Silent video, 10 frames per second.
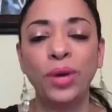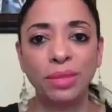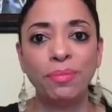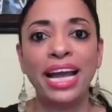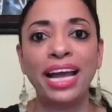
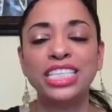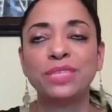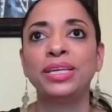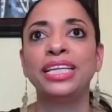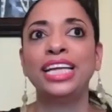with my
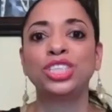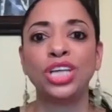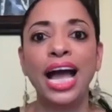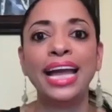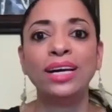husband a
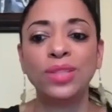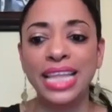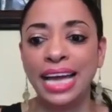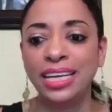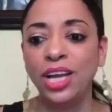
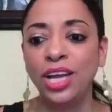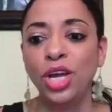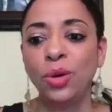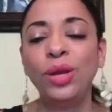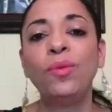child that
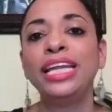we